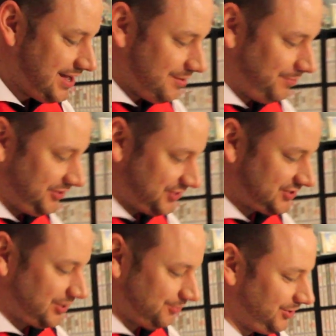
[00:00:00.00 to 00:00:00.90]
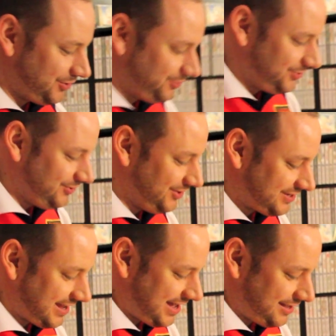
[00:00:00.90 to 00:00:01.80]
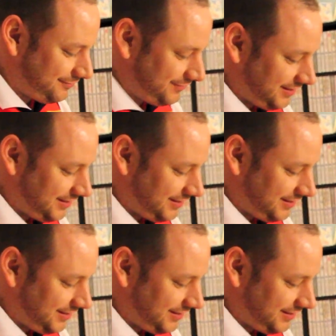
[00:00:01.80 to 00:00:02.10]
But just a really cool unit to have.